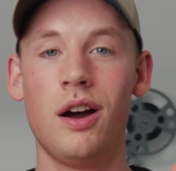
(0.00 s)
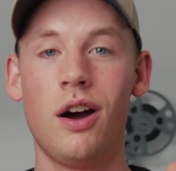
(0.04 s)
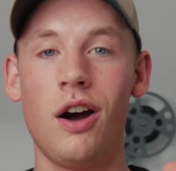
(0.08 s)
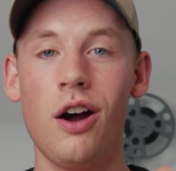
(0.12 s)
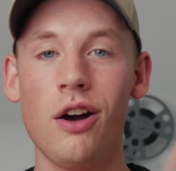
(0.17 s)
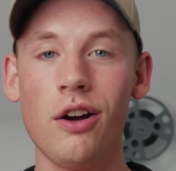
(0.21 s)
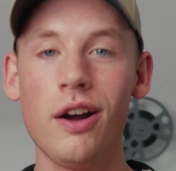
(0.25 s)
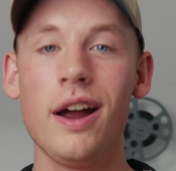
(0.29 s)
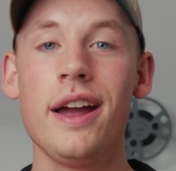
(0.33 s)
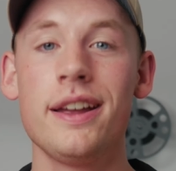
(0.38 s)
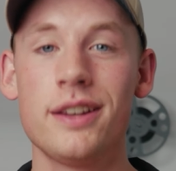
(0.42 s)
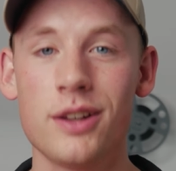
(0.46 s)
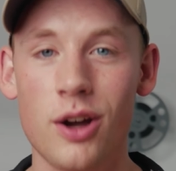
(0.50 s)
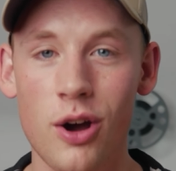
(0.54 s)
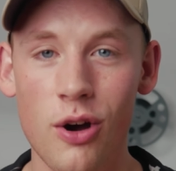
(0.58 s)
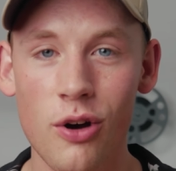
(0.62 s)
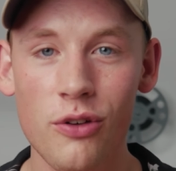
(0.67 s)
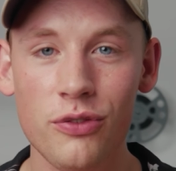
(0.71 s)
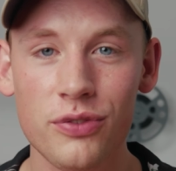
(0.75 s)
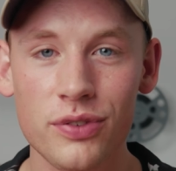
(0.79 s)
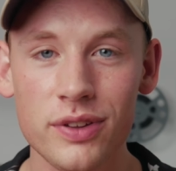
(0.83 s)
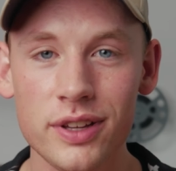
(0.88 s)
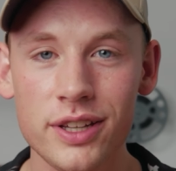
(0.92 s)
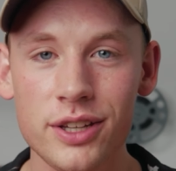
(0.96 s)
All right,
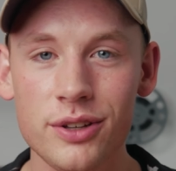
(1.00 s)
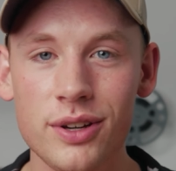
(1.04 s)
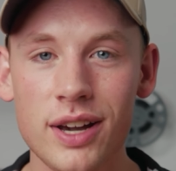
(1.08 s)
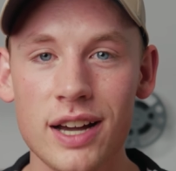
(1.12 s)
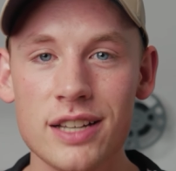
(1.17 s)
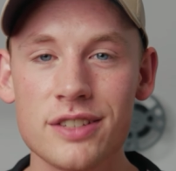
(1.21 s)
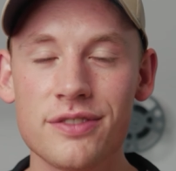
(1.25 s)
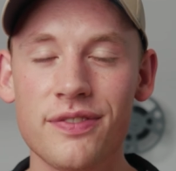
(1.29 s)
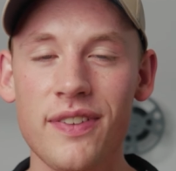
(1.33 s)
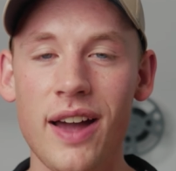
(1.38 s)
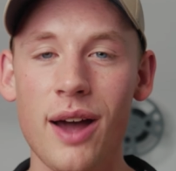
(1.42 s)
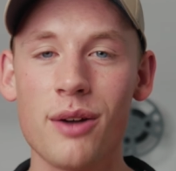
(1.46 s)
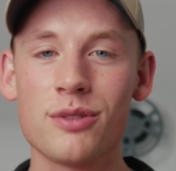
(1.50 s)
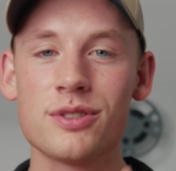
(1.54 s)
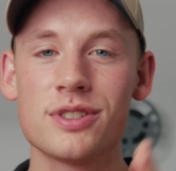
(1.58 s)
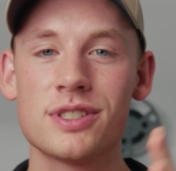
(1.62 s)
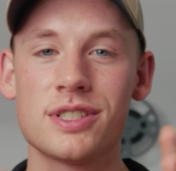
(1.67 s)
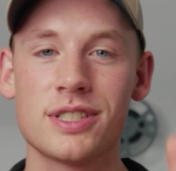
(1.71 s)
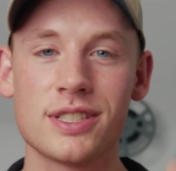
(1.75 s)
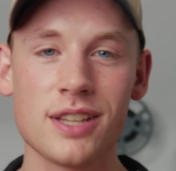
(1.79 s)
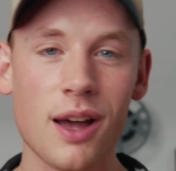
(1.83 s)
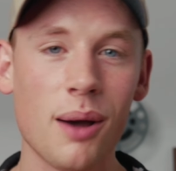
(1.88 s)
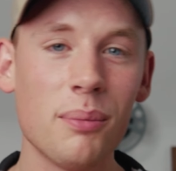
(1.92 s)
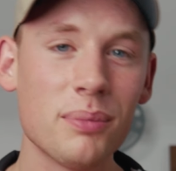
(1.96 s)
hopefully you guys found
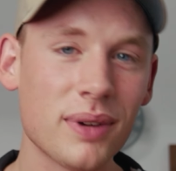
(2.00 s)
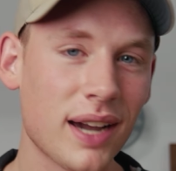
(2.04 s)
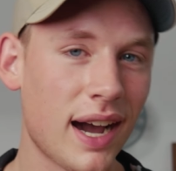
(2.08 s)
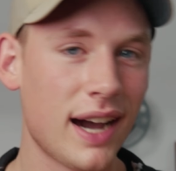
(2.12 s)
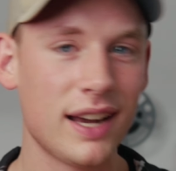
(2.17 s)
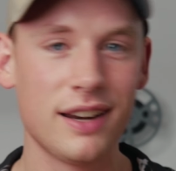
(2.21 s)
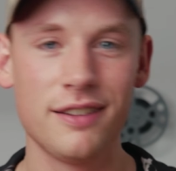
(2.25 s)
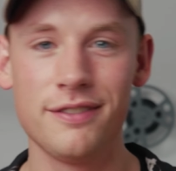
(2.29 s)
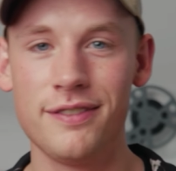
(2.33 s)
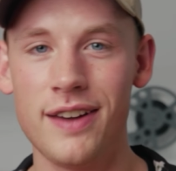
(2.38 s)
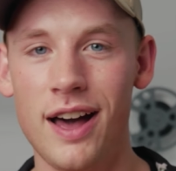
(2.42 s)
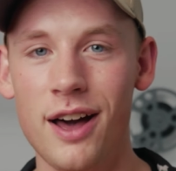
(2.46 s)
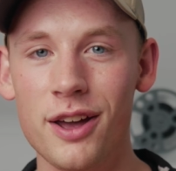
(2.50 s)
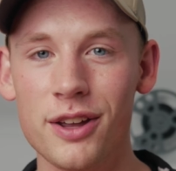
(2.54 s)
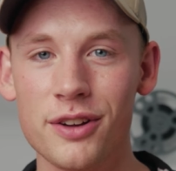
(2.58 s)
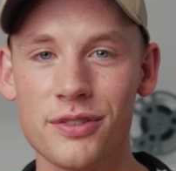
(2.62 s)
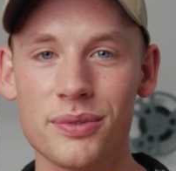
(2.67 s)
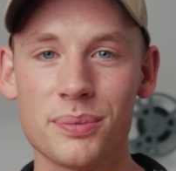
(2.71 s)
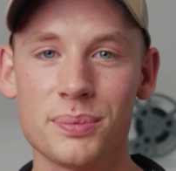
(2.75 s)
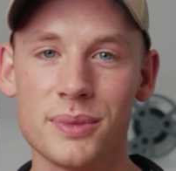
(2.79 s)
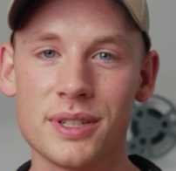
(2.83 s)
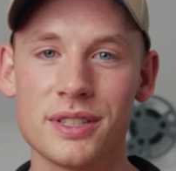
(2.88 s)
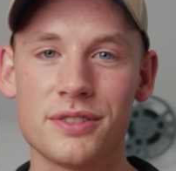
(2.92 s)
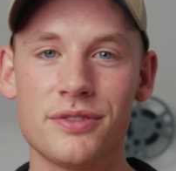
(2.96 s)
some kind of value
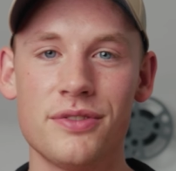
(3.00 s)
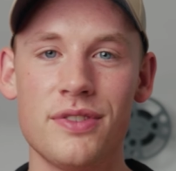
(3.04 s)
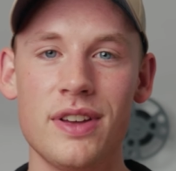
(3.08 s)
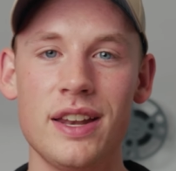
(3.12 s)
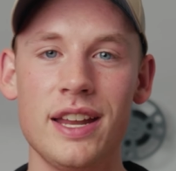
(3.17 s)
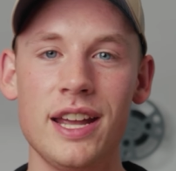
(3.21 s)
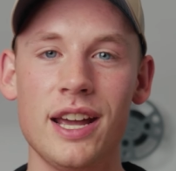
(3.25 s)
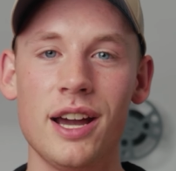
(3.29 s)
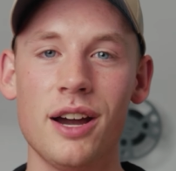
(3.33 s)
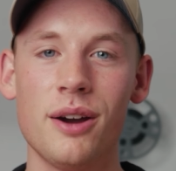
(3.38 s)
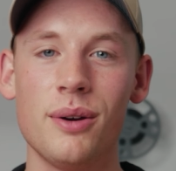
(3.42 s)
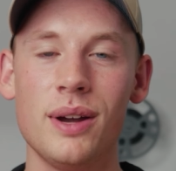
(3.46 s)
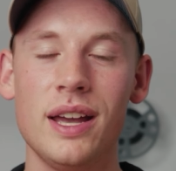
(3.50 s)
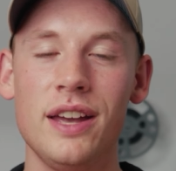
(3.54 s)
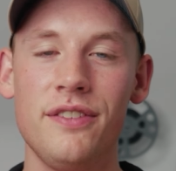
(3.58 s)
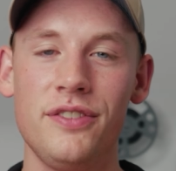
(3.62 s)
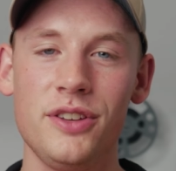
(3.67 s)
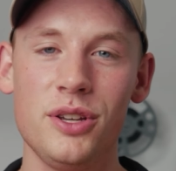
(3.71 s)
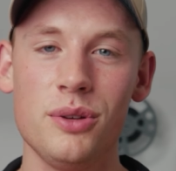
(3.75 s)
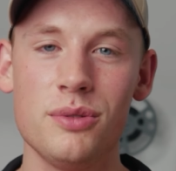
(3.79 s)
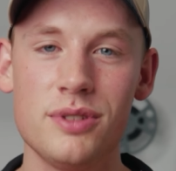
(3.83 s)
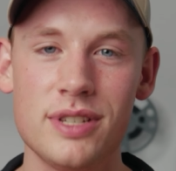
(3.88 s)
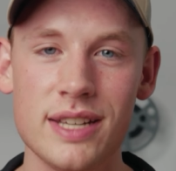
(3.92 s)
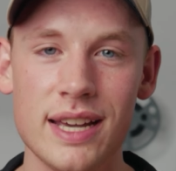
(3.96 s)
from this video. If
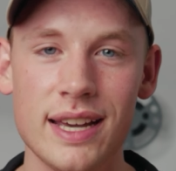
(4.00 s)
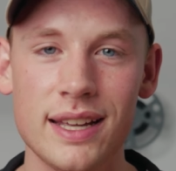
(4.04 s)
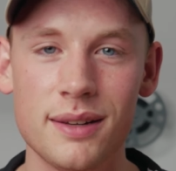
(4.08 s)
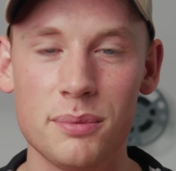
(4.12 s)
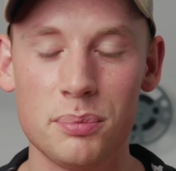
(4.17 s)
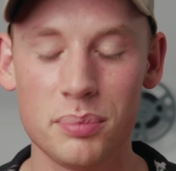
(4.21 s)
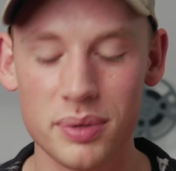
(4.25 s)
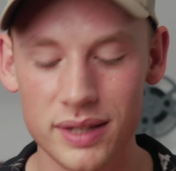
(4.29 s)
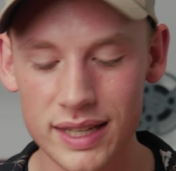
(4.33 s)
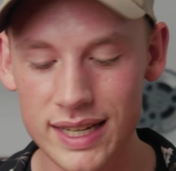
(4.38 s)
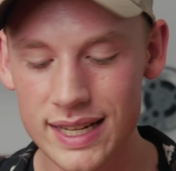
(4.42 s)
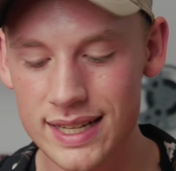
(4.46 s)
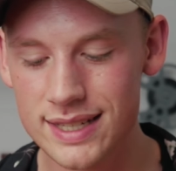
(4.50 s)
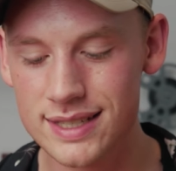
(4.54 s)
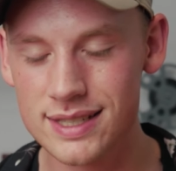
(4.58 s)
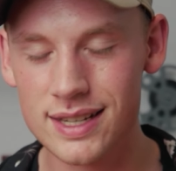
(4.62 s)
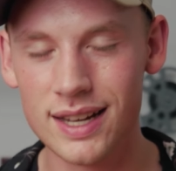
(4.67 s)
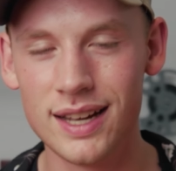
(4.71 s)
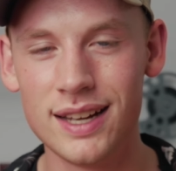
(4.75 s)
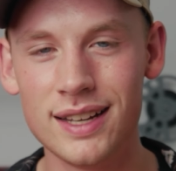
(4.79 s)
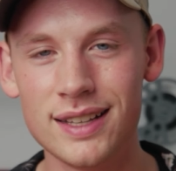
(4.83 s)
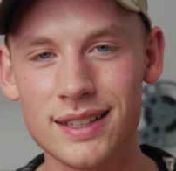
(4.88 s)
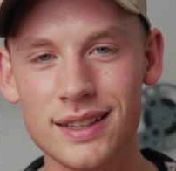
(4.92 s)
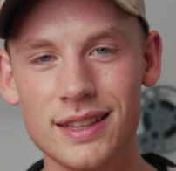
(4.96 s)
you did, please
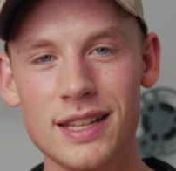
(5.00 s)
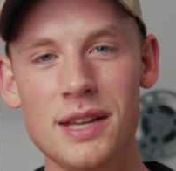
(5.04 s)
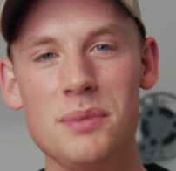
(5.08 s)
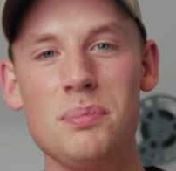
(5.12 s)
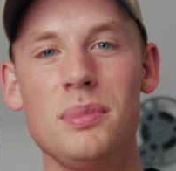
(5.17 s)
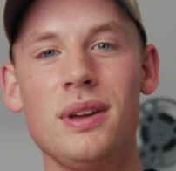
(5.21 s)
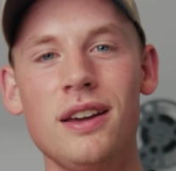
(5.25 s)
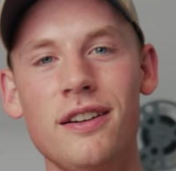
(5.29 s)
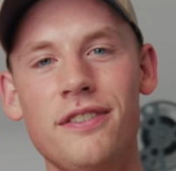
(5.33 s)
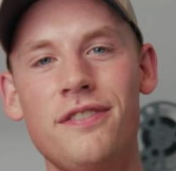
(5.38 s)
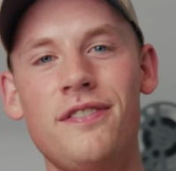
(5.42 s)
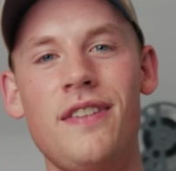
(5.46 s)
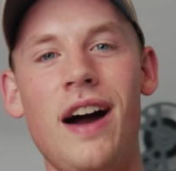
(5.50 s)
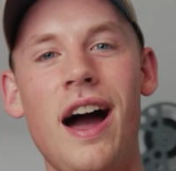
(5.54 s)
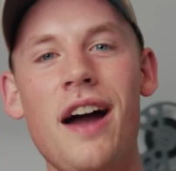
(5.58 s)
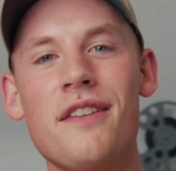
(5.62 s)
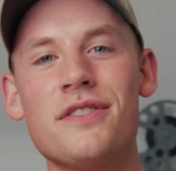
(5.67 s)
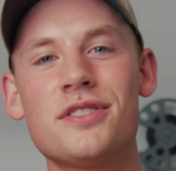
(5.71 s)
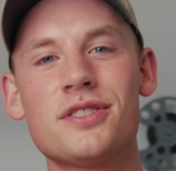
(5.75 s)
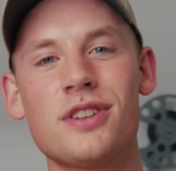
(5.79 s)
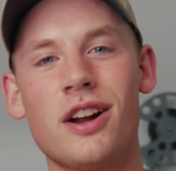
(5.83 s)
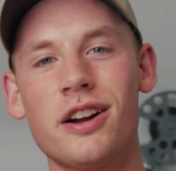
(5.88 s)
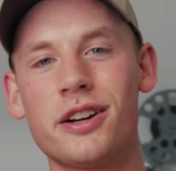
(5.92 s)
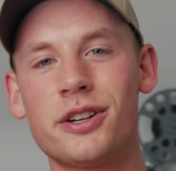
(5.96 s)
leave me a
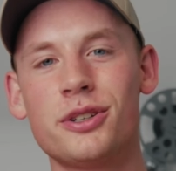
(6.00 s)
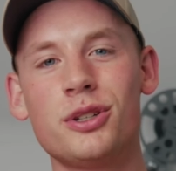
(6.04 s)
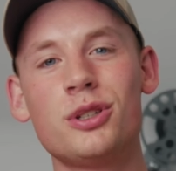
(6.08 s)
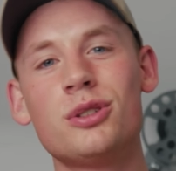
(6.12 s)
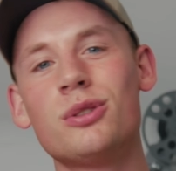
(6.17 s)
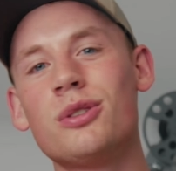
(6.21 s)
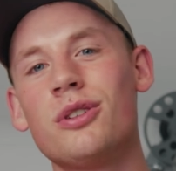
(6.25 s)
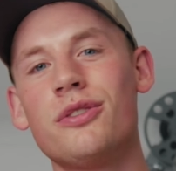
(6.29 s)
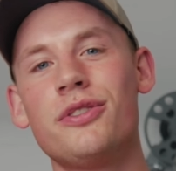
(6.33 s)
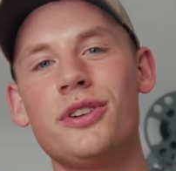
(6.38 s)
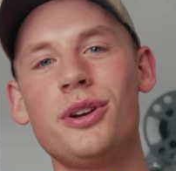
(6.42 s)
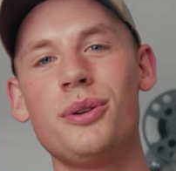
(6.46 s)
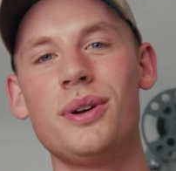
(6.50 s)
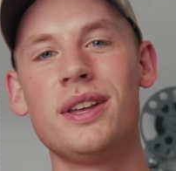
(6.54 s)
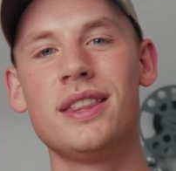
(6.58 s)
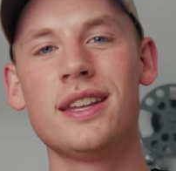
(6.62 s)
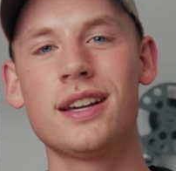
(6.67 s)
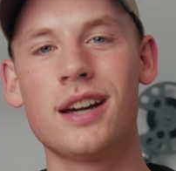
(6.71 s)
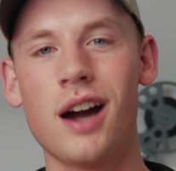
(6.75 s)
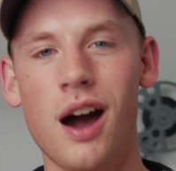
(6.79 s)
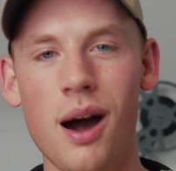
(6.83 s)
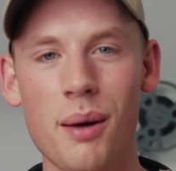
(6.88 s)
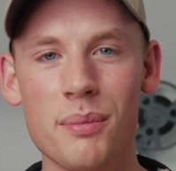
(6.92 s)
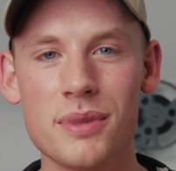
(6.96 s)
5-star Google review in the
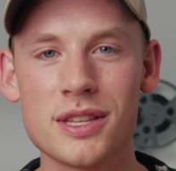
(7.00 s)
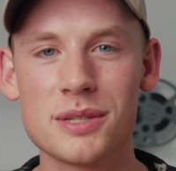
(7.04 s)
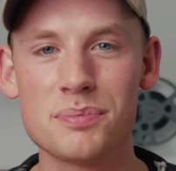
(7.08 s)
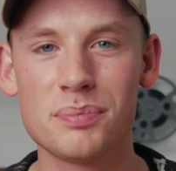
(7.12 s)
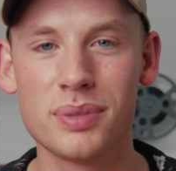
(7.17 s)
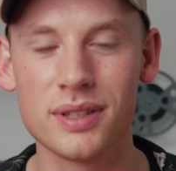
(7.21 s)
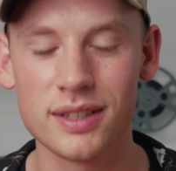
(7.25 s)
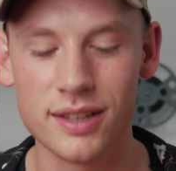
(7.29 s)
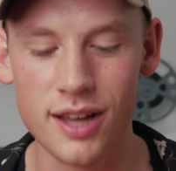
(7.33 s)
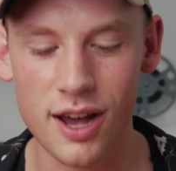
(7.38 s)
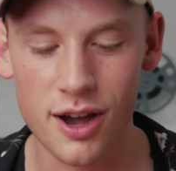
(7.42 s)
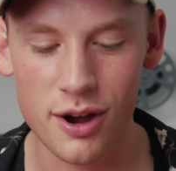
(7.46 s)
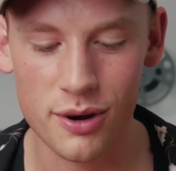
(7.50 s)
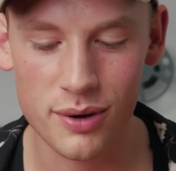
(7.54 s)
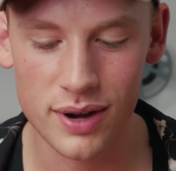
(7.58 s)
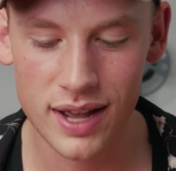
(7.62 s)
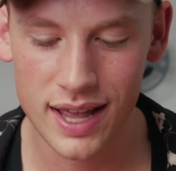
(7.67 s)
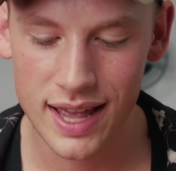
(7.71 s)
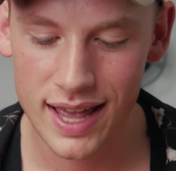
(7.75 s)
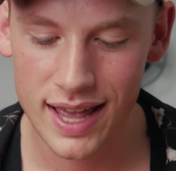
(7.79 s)
comments below